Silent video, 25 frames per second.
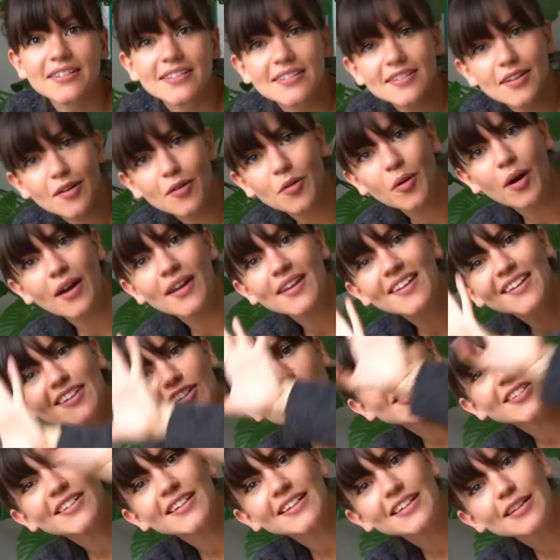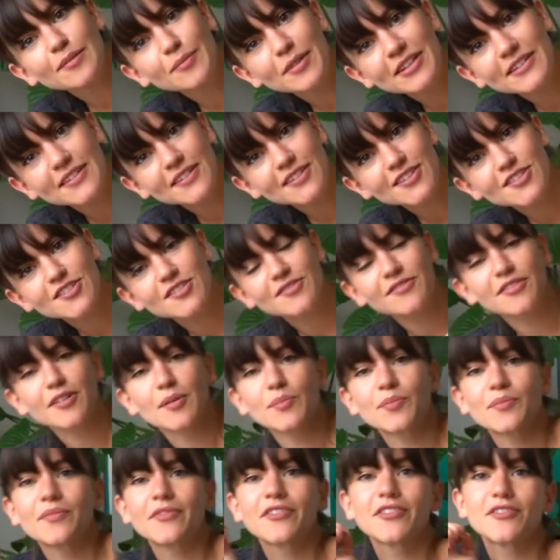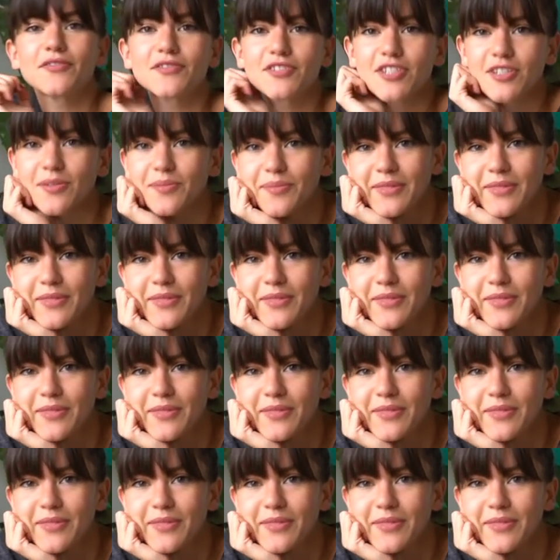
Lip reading: So here's a little message from future